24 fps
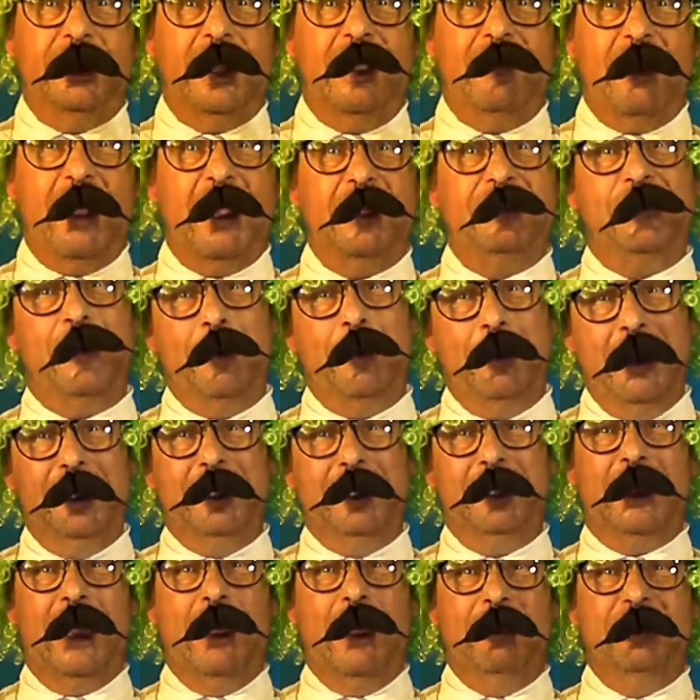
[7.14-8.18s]
they've asked for
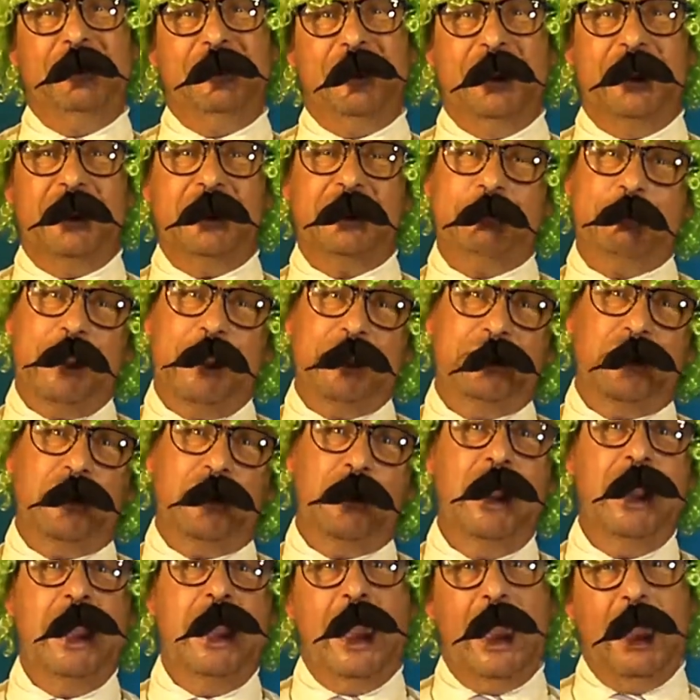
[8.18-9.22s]
me to come and sing a
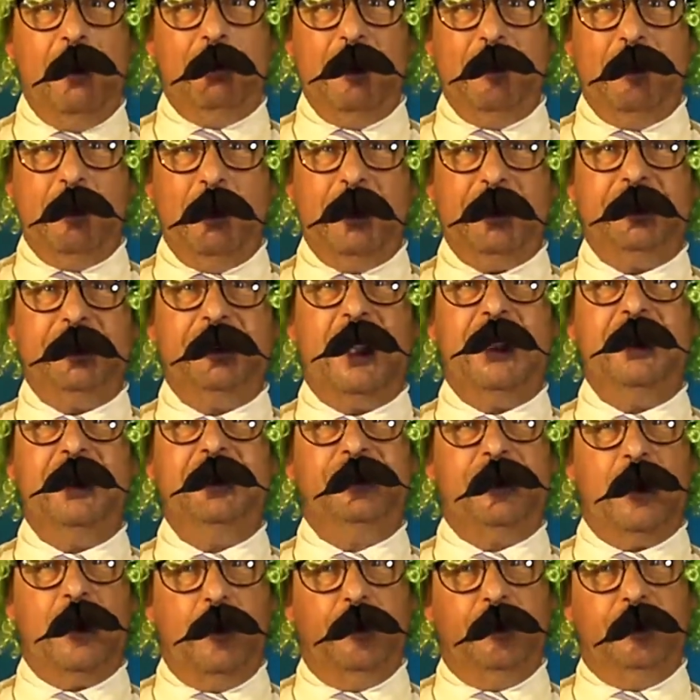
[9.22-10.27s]
special Happy Birthday
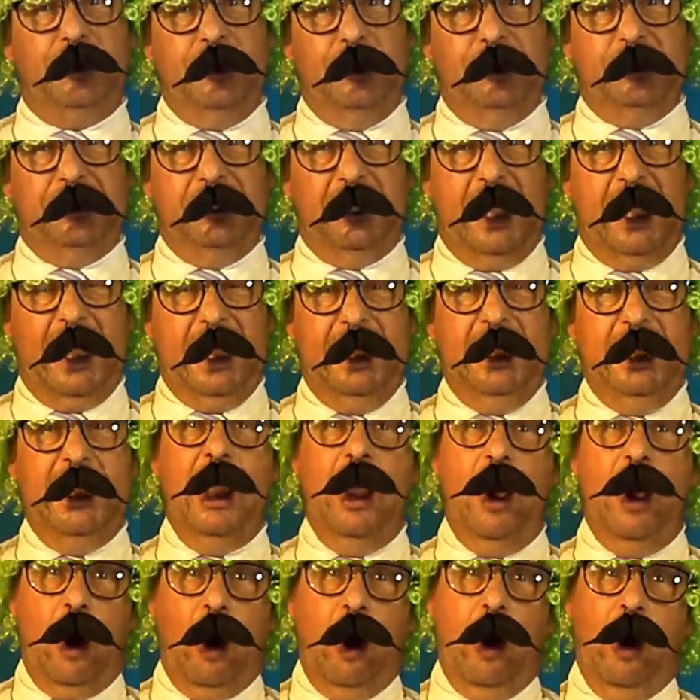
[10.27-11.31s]
song to you today
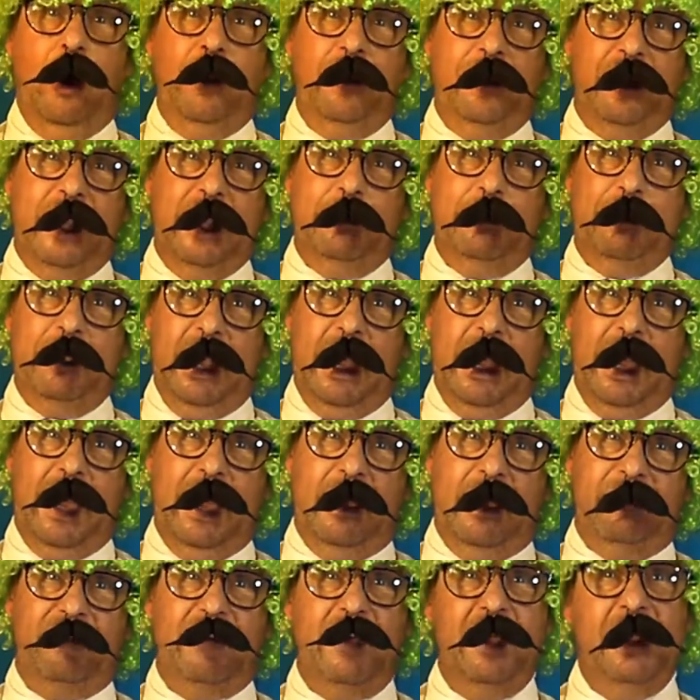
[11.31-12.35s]
on their
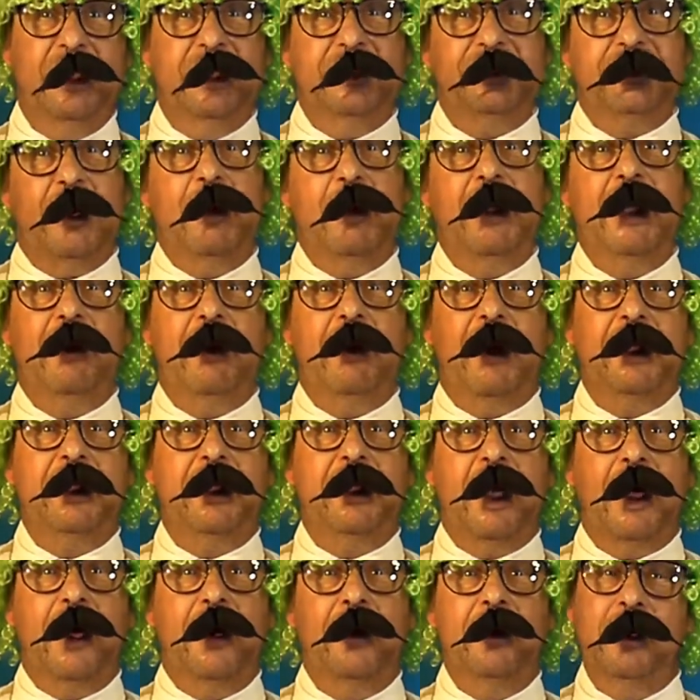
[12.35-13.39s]
behalf. So here
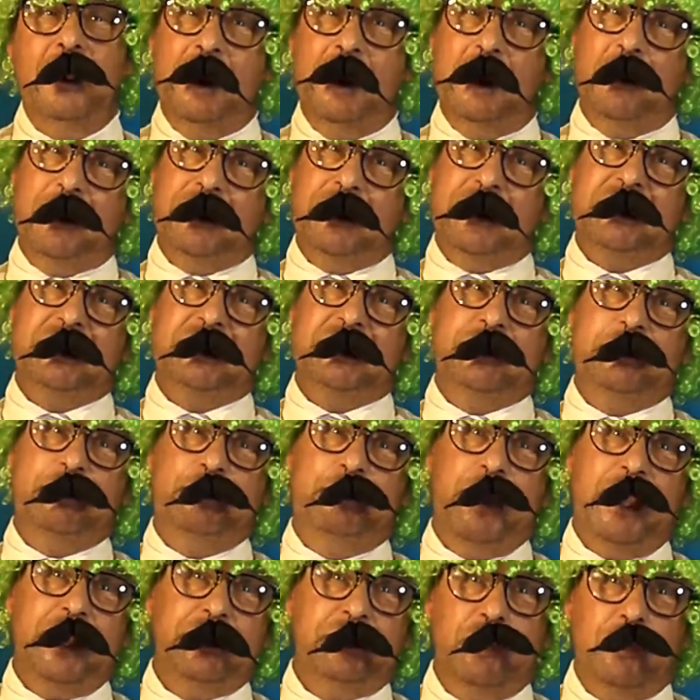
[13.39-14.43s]
I go with a
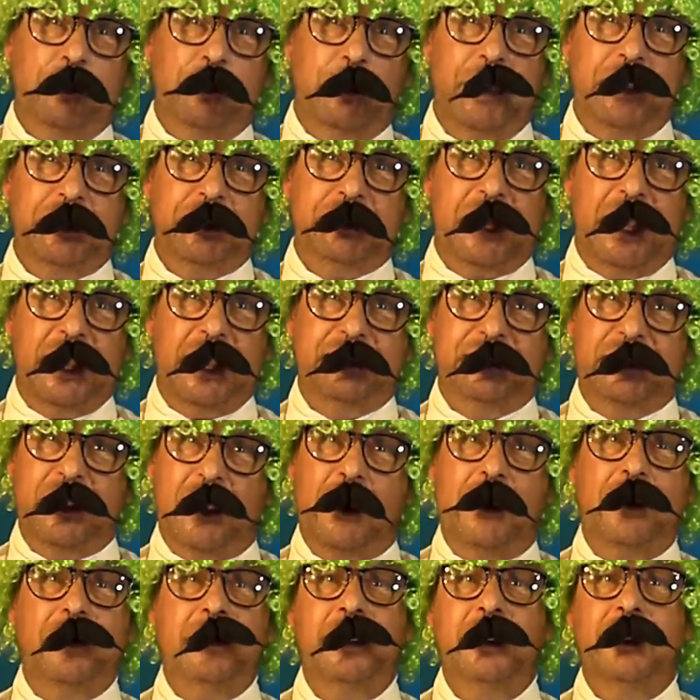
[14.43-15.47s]
special birthday
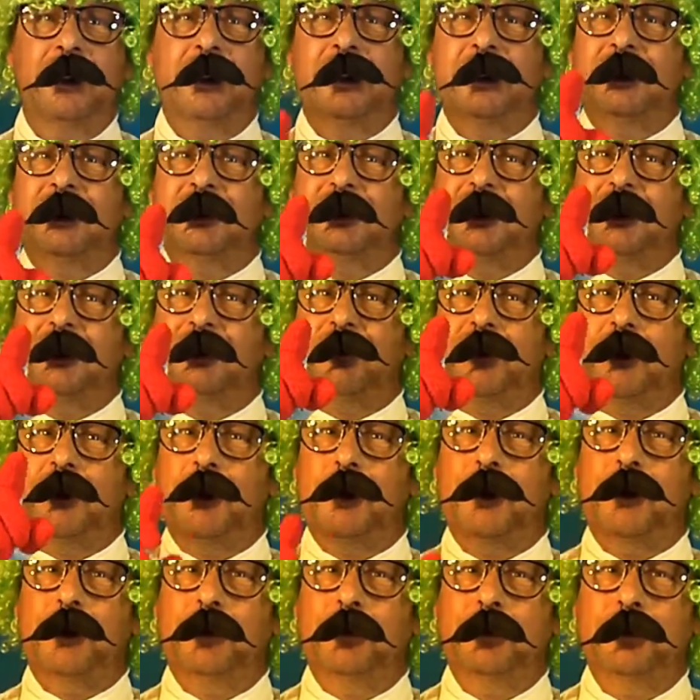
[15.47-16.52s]
song just for
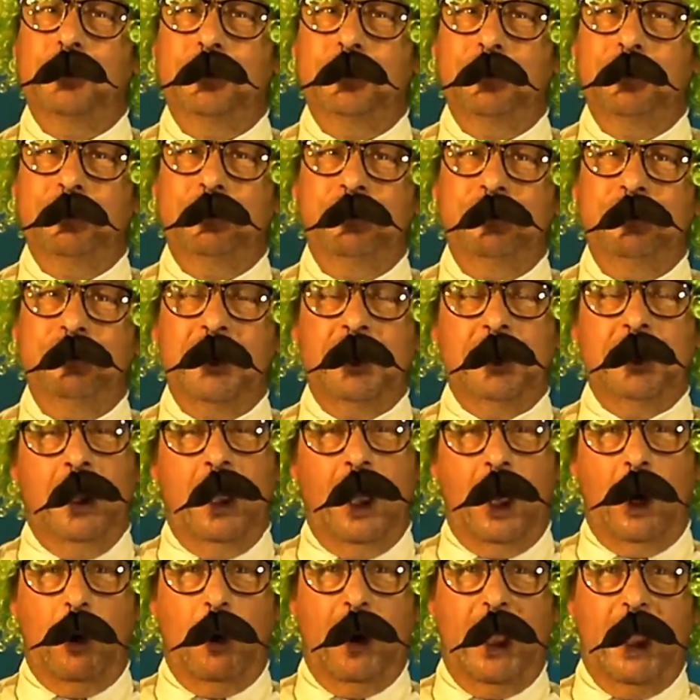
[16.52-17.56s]
you.
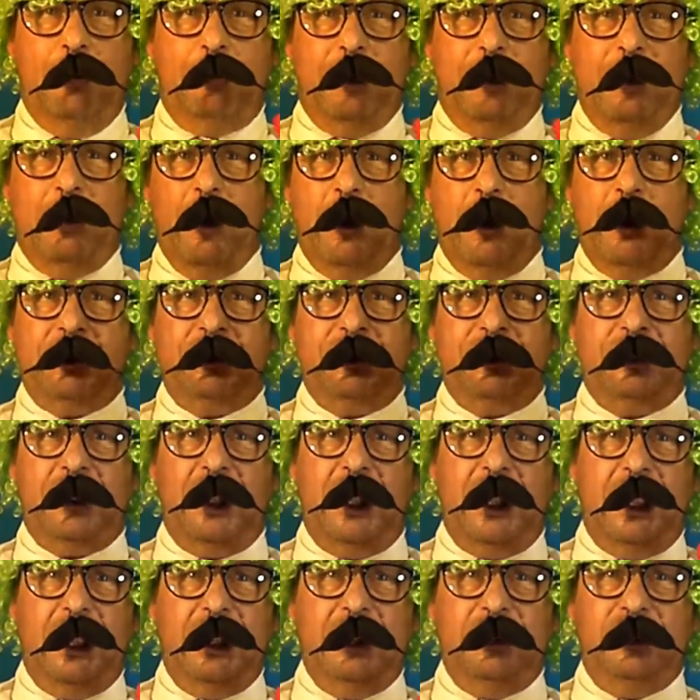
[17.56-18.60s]
Oh, happy
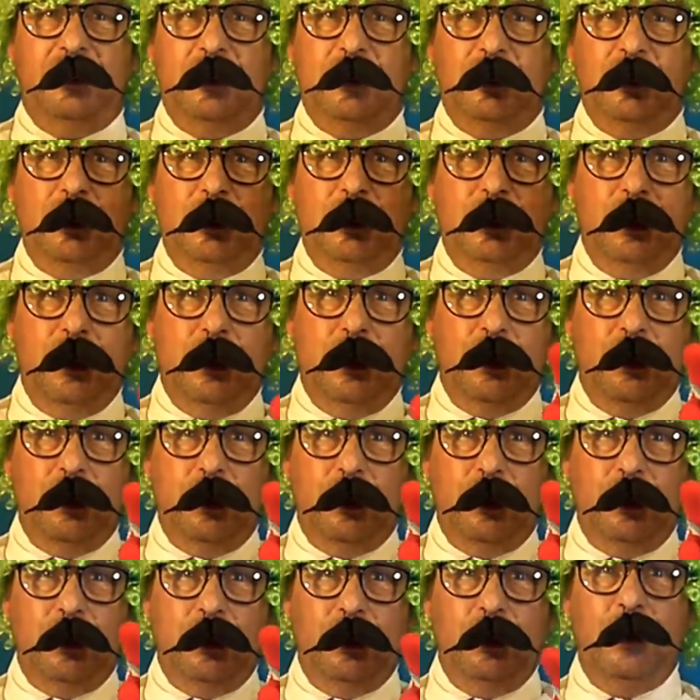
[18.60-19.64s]
birthday to
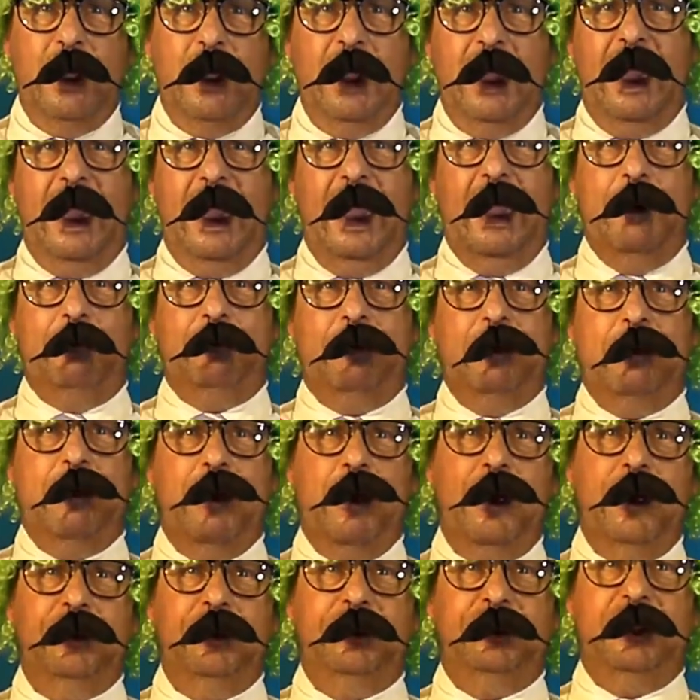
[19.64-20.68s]
you. Happy
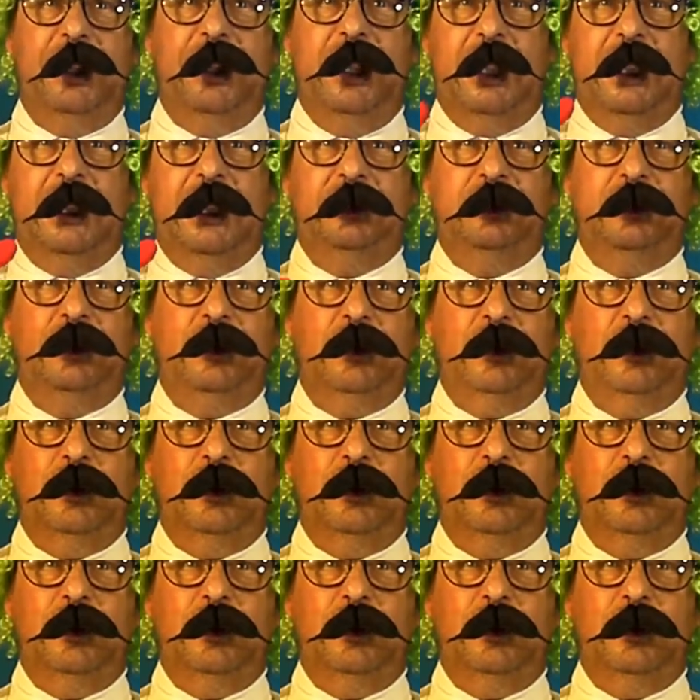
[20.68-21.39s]
birthday to